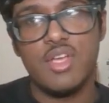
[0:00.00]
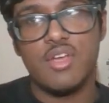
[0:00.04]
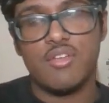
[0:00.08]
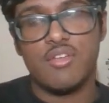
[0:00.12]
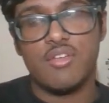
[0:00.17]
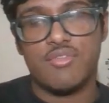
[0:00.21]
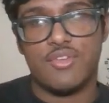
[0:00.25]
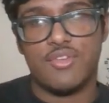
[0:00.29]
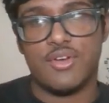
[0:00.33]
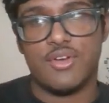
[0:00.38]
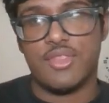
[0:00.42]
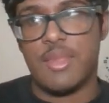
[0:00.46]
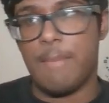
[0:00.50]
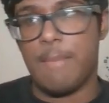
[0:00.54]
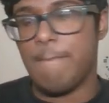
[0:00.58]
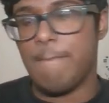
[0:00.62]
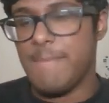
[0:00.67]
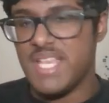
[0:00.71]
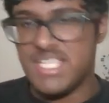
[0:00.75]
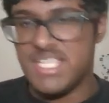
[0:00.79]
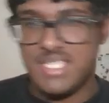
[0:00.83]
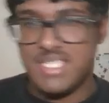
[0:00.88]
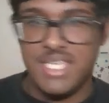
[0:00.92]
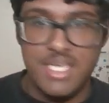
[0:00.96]
for the
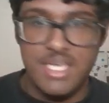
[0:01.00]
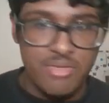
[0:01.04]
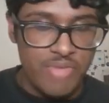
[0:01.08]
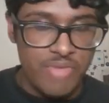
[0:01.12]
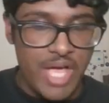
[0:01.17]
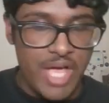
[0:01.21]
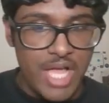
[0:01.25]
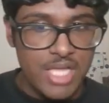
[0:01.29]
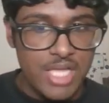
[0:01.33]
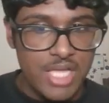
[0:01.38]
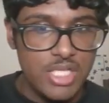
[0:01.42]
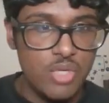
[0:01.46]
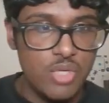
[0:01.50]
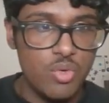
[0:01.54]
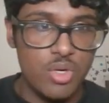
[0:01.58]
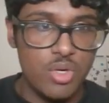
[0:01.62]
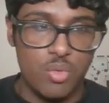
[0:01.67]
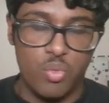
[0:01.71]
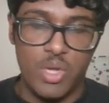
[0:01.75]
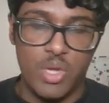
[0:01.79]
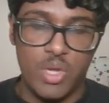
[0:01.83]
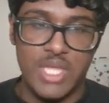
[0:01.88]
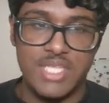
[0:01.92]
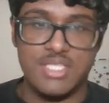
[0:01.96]
missing value or
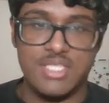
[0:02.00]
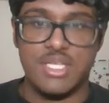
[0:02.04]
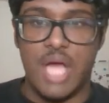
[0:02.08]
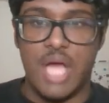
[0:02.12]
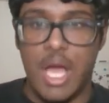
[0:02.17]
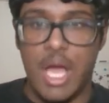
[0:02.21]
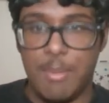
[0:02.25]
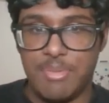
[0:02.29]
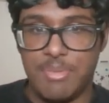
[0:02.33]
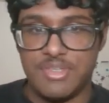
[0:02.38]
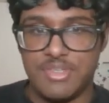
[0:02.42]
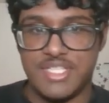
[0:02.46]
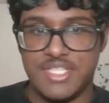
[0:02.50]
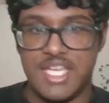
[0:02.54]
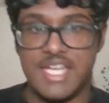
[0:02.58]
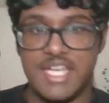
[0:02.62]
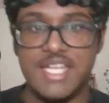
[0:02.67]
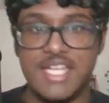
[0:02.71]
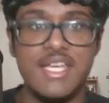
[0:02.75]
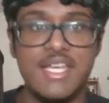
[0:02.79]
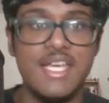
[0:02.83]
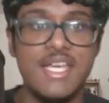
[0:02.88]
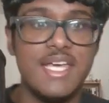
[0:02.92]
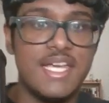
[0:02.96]
what is not
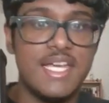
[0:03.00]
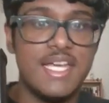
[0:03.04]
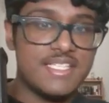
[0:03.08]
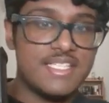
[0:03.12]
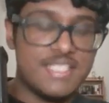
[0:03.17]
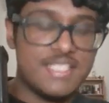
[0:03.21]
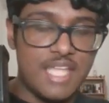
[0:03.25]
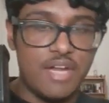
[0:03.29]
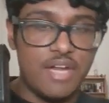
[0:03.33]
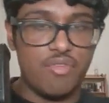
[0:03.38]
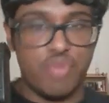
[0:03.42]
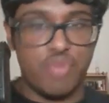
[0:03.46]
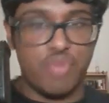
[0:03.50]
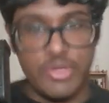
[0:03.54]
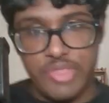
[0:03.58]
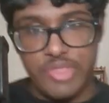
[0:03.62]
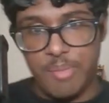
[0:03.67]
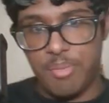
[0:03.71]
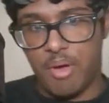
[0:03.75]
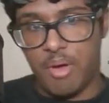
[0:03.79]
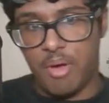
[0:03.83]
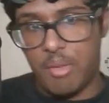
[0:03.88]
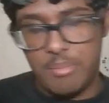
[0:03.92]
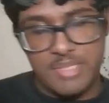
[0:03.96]
presented instead of what the
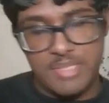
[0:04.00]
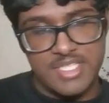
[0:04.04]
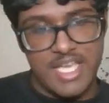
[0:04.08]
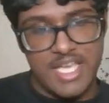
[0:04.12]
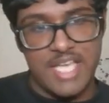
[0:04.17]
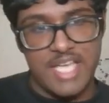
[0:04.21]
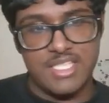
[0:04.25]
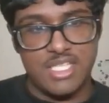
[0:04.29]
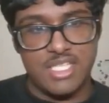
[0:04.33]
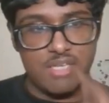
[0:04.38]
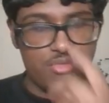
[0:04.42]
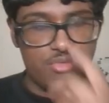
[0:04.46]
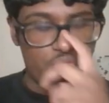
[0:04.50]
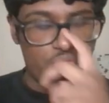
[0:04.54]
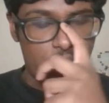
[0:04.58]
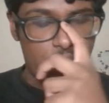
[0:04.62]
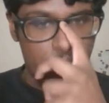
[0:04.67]
problem is asking for.